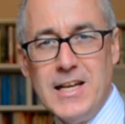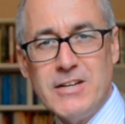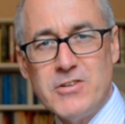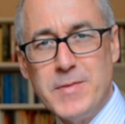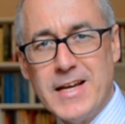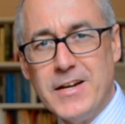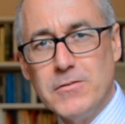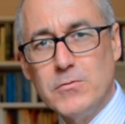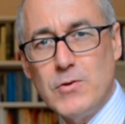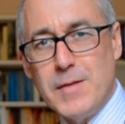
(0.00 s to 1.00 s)

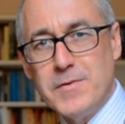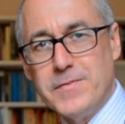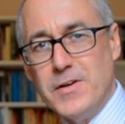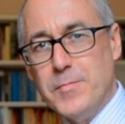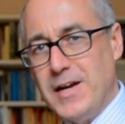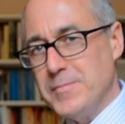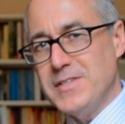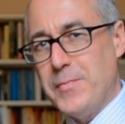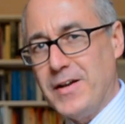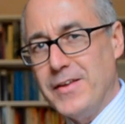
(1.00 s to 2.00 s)
Electromechanical gramophone, perhaps,
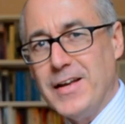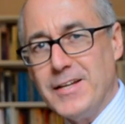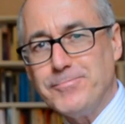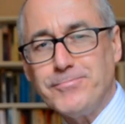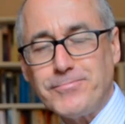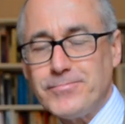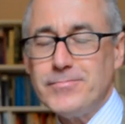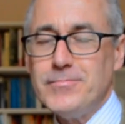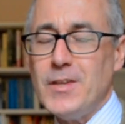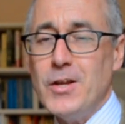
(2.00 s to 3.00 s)
something like that.
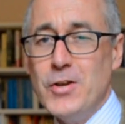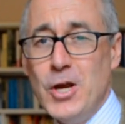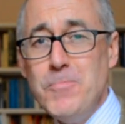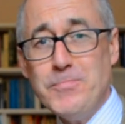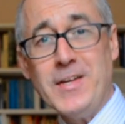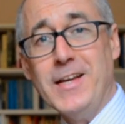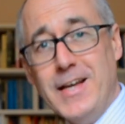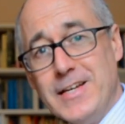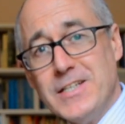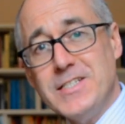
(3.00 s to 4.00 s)
No,
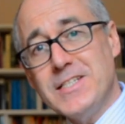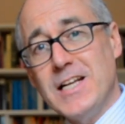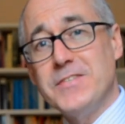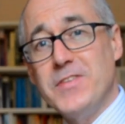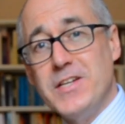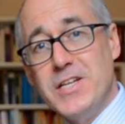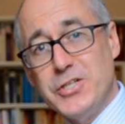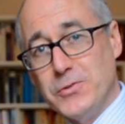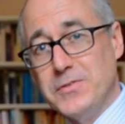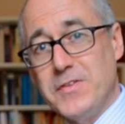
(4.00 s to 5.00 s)
it actually stands for the
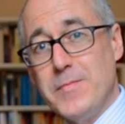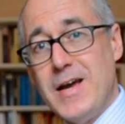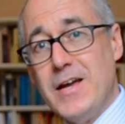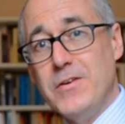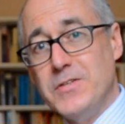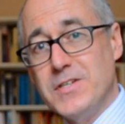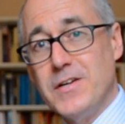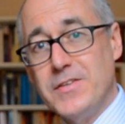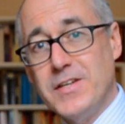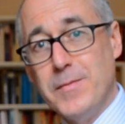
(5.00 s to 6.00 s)
initials of the man who
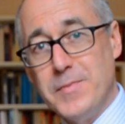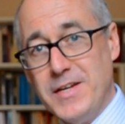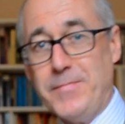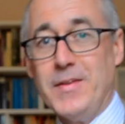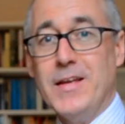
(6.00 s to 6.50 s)
started the company.